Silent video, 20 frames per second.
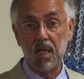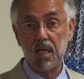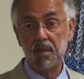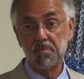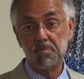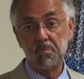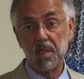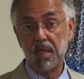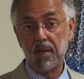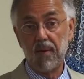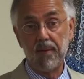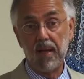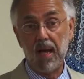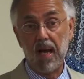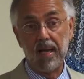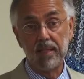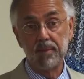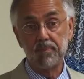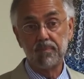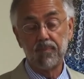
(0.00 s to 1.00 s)

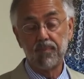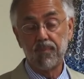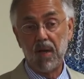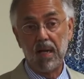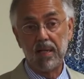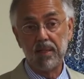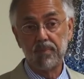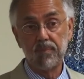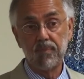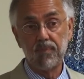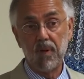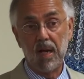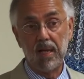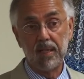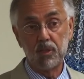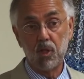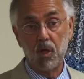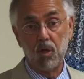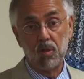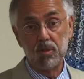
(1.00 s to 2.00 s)

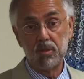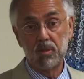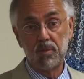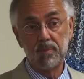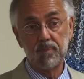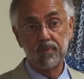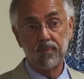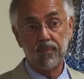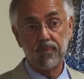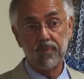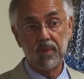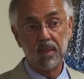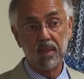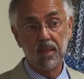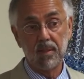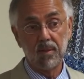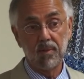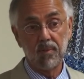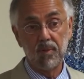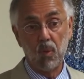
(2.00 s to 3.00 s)
I told
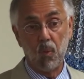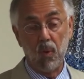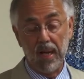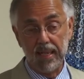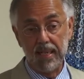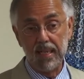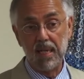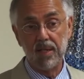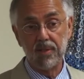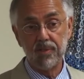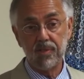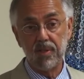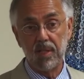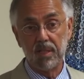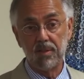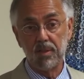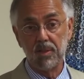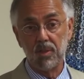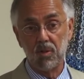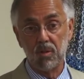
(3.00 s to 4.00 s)
the White House
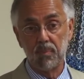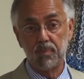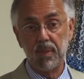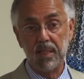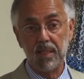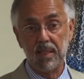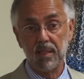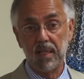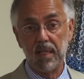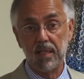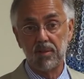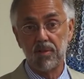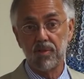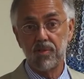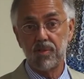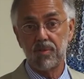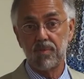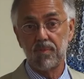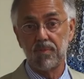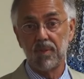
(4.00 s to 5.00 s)
that the European
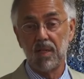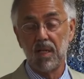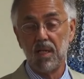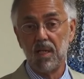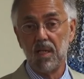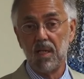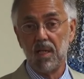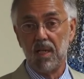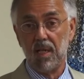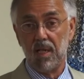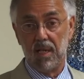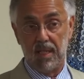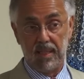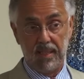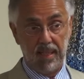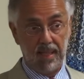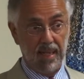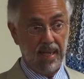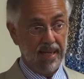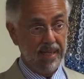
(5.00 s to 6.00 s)
leaders
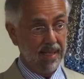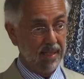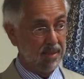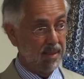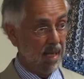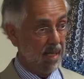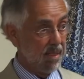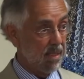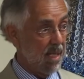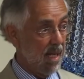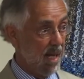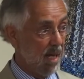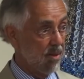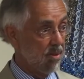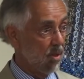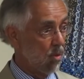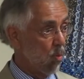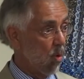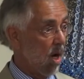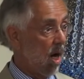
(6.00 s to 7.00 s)
that I had
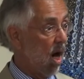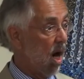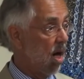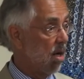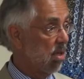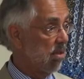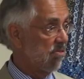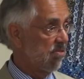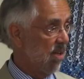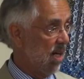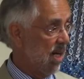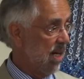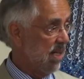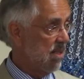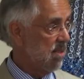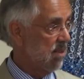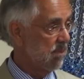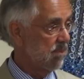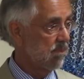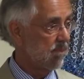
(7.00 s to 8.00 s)
encountered were
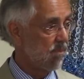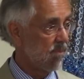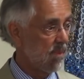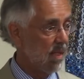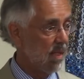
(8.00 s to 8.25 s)
horrified